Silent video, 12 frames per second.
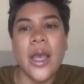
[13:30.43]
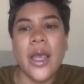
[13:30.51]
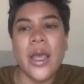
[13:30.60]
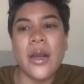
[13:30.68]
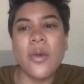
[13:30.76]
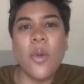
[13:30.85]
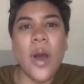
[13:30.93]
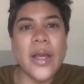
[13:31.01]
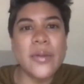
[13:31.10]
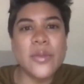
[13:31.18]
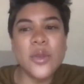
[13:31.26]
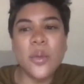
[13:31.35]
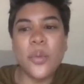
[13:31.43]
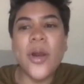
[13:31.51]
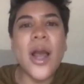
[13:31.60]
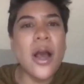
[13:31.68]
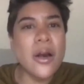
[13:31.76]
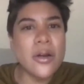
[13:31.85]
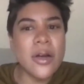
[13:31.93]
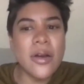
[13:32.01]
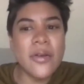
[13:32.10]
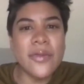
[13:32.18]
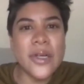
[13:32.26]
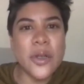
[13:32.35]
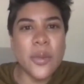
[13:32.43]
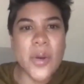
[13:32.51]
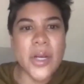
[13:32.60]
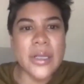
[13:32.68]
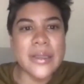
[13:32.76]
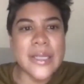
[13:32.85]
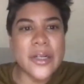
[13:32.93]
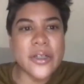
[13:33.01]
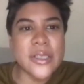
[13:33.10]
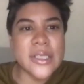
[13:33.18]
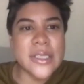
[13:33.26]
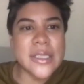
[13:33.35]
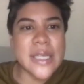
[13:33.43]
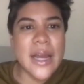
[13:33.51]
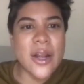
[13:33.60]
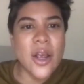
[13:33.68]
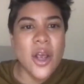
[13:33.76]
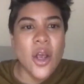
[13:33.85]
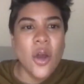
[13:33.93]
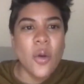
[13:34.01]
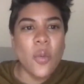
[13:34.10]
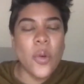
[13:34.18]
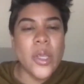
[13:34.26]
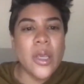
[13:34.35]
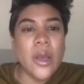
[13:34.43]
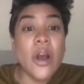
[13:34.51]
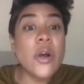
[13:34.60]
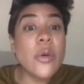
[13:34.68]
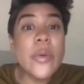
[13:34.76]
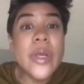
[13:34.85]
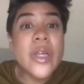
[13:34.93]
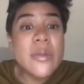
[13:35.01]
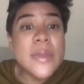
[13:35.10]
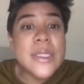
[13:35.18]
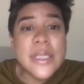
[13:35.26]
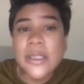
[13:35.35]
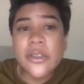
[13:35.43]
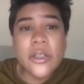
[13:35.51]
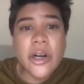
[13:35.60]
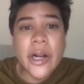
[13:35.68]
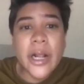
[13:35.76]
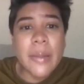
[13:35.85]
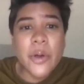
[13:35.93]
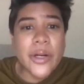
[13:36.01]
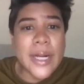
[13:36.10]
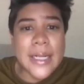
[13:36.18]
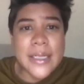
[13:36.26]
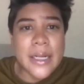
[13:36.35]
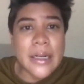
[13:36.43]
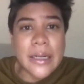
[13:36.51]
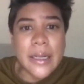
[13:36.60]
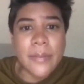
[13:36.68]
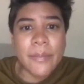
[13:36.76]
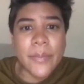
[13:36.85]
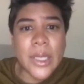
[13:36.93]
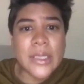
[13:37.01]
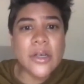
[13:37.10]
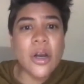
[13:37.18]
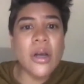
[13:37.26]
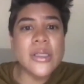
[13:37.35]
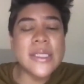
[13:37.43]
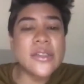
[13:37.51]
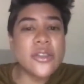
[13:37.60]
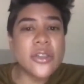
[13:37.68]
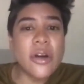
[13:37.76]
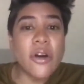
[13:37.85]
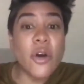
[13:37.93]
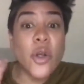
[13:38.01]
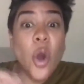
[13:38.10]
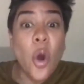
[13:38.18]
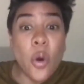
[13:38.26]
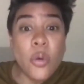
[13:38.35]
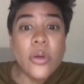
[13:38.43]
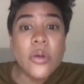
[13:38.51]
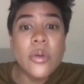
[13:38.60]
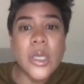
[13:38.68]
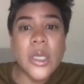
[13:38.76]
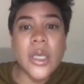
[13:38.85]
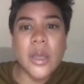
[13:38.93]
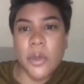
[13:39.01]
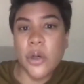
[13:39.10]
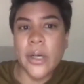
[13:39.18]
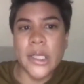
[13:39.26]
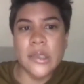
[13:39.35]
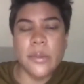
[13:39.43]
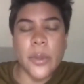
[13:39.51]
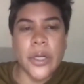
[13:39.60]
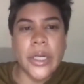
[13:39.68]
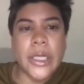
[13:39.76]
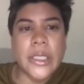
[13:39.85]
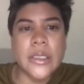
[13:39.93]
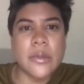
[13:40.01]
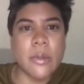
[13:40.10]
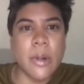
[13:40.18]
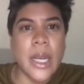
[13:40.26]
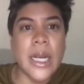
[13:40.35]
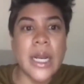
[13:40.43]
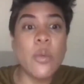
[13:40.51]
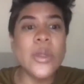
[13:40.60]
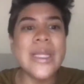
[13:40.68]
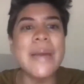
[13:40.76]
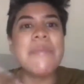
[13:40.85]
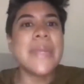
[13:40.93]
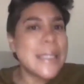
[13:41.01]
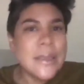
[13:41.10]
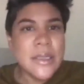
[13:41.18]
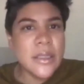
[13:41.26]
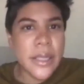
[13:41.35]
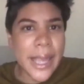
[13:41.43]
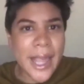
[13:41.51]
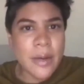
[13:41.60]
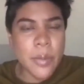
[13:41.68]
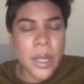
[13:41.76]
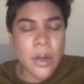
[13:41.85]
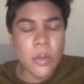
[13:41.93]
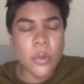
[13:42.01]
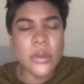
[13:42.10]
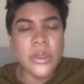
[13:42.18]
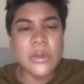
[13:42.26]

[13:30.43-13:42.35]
And why I'm so proud of New American Leaders is that our curriculum is centered on our immigrant identity. It's all centered on our own unique immigrant experience, right? And what that means in the campaign world.